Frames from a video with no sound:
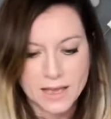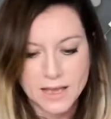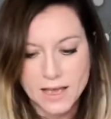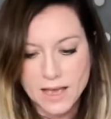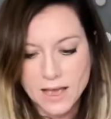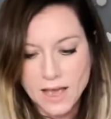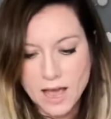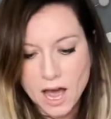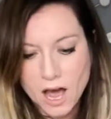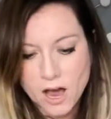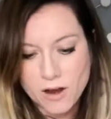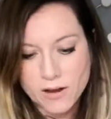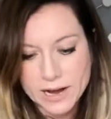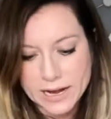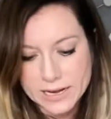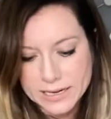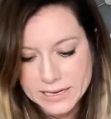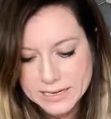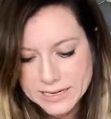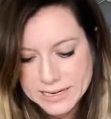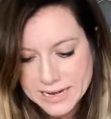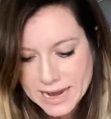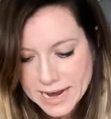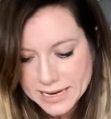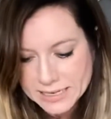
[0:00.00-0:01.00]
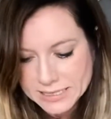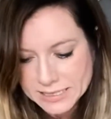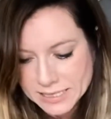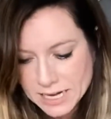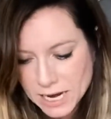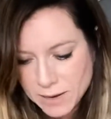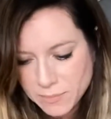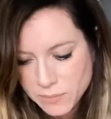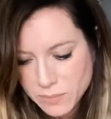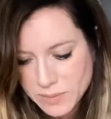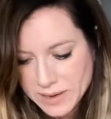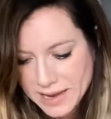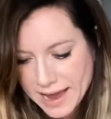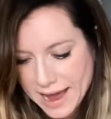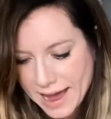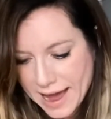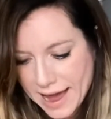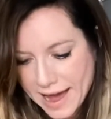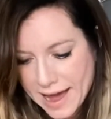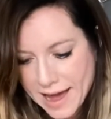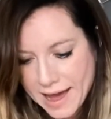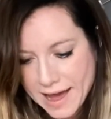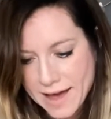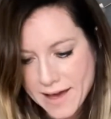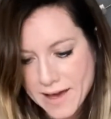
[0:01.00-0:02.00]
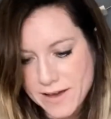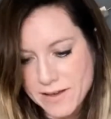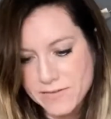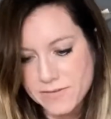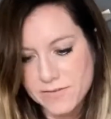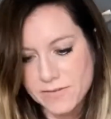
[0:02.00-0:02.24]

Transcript: All right, next up we have,